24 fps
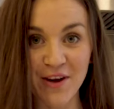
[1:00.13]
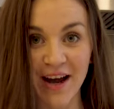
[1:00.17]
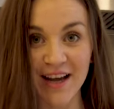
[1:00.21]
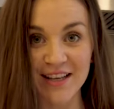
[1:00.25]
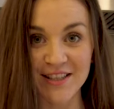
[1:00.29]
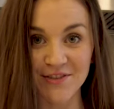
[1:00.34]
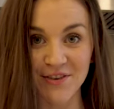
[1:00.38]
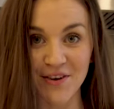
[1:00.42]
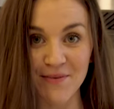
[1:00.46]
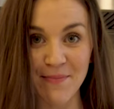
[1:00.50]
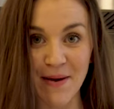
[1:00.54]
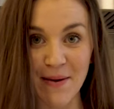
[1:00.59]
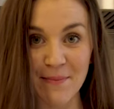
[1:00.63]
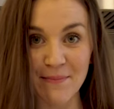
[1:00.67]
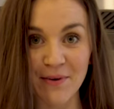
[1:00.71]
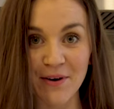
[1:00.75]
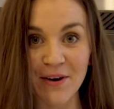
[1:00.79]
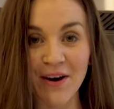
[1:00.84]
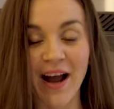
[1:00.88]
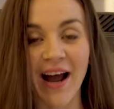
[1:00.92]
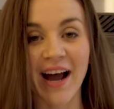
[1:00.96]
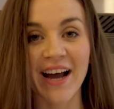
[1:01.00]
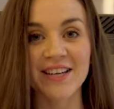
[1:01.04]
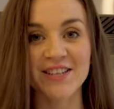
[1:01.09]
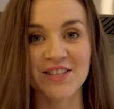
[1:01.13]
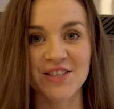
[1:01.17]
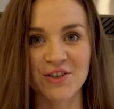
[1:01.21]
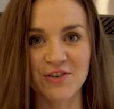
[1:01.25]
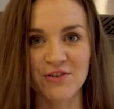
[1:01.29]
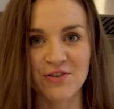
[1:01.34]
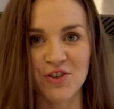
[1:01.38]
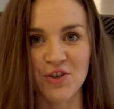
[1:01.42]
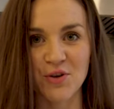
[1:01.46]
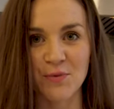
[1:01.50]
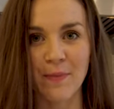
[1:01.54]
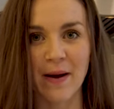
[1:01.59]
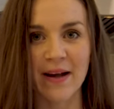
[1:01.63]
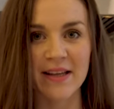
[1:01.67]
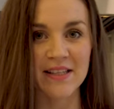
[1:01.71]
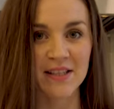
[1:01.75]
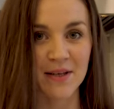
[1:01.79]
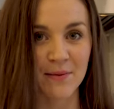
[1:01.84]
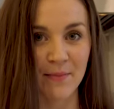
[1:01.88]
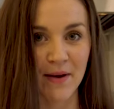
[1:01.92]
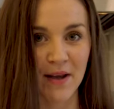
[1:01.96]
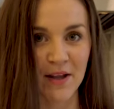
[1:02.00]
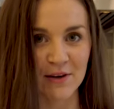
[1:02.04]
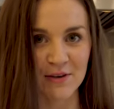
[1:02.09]
guys remember, I showed you my
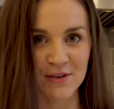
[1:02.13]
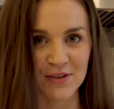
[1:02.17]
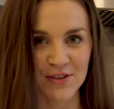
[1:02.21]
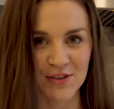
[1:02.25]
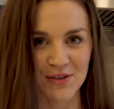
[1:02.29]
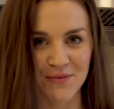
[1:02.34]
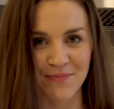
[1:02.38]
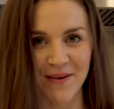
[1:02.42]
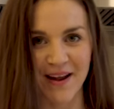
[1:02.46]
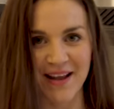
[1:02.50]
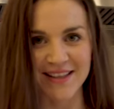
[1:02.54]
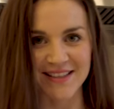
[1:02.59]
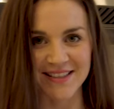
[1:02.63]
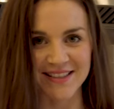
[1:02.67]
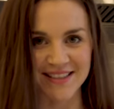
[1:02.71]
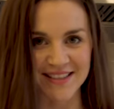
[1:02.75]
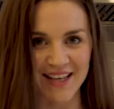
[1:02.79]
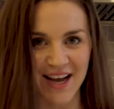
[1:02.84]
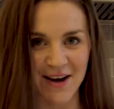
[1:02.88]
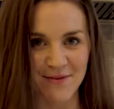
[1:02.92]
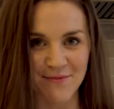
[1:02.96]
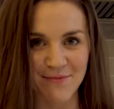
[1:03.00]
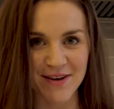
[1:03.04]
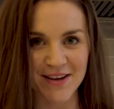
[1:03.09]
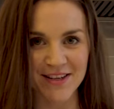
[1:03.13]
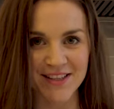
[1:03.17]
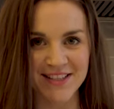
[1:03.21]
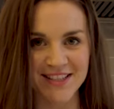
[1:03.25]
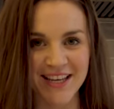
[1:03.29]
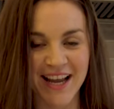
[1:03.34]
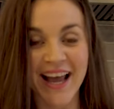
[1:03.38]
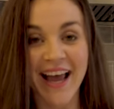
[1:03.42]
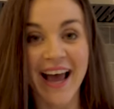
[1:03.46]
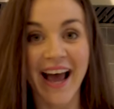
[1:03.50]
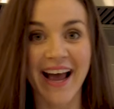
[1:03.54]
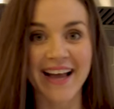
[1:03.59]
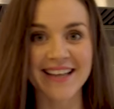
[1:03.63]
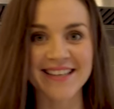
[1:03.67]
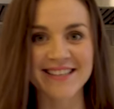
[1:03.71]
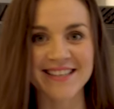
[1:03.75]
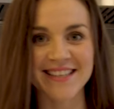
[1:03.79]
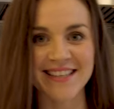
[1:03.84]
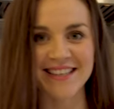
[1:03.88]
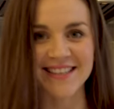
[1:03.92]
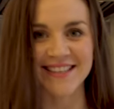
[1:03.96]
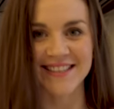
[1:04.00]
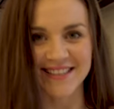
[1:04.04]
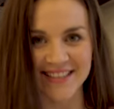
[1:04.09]
tomato soup and sandwich and
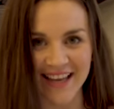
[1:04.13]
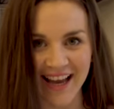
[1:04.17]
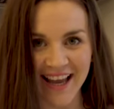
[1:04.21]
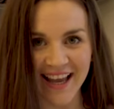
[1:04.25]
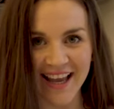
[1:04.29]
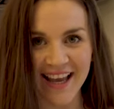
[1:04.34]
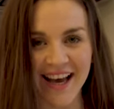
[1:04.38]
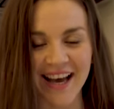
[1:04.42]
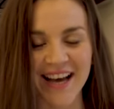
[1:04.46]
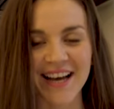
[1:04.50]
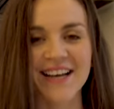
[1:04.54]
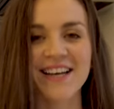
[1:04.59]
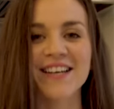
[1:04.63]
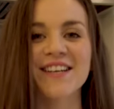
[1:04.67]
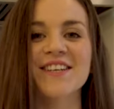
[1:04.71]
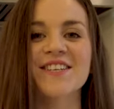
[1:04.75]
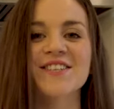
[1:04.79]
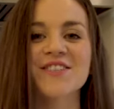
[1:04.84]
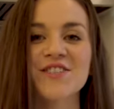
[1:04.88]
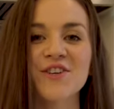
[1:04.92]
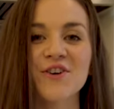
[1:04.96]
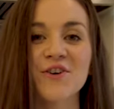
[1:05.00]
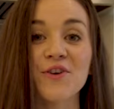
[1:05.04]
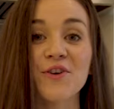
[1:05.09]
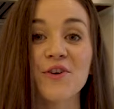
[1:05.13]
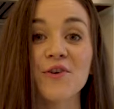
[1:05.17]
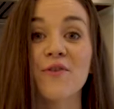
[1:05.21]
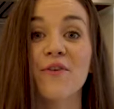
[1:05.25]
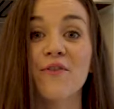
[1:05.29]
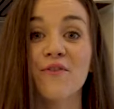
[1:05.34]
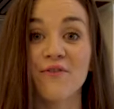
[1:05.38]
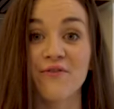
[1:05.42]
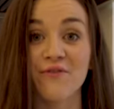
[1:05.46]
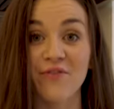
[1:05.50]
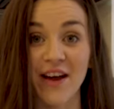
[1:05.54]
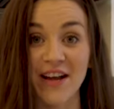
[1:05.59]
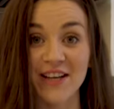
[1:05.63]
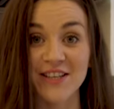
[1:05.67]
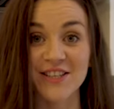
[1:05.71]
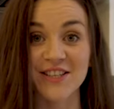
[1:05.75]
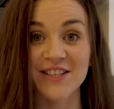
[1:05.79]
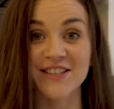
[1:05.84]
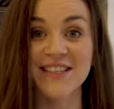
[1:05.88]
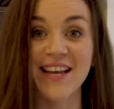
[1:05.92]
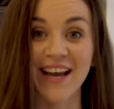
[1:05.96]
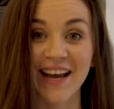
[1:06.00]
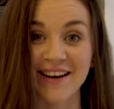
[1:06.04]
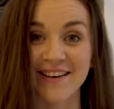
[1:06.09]
today I'm gonna show you
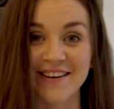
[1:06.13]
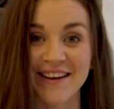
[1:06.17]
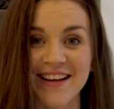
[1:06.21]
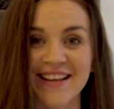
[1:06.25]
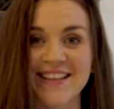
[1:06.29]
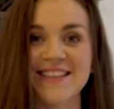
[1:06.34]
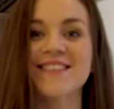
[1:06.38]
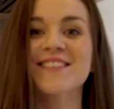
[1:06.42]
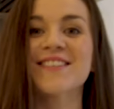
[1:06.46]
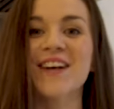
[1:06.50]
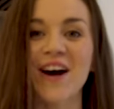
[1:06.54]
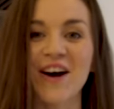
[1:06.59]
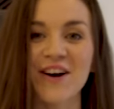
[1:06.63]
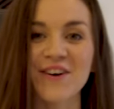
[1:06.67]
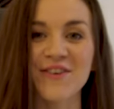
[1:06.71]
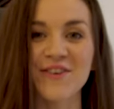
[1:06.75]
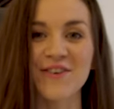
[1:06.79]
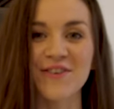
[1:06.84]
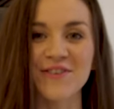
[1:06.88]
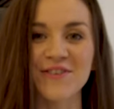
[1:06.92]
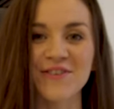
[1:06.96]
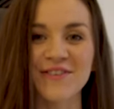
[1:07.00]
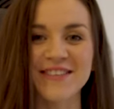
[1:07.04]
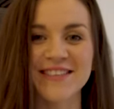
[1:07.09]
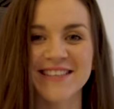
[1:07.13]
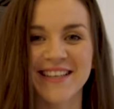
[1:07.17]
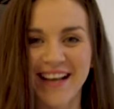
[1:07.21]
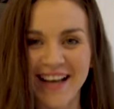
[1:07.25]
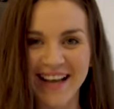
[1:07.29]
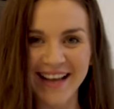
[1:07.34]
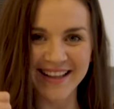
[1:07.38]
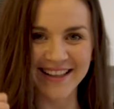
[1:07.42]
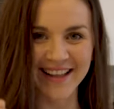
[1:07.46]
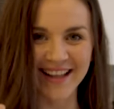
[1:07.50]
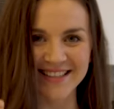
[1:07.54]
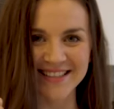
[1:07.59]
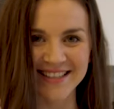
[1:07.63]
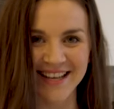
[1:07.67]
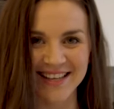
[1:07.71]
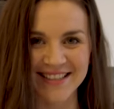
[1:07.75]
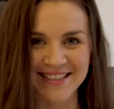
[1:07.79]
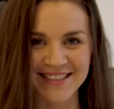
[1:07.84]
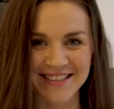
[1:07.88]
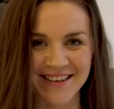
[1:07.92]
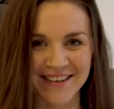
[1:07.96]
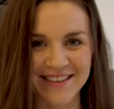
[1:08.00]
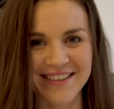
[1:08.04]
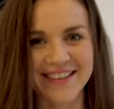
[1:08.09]
vegetarian tacos. Let's get
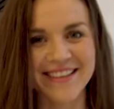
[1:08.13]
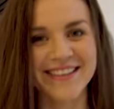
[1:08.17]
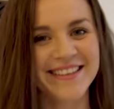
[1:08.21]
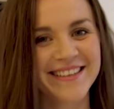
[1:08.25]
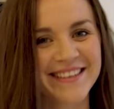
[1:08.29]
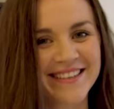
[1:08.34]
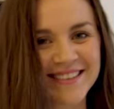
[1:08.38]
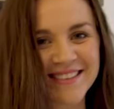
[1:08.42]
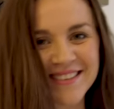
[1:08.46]
started.